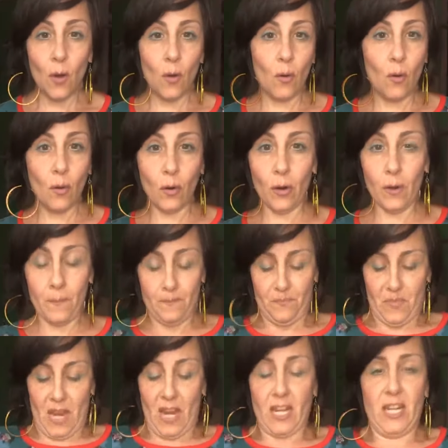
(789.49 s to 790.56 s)
or
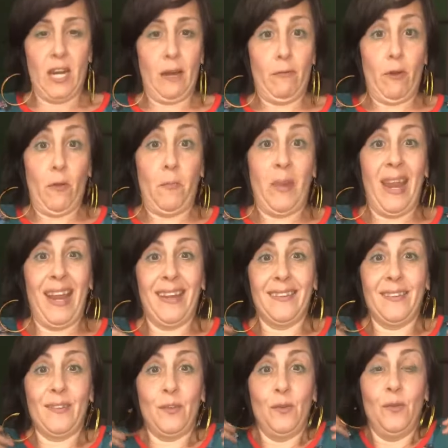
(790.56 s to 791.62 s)
a narrow
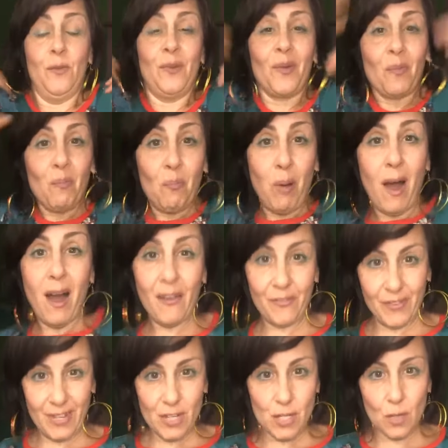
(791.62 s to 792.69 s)
pantsuit with
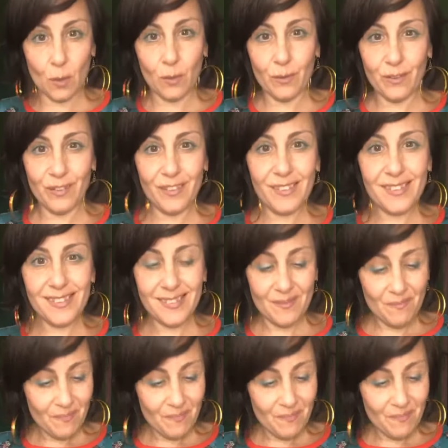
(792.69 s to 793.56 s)
puffy shoulders,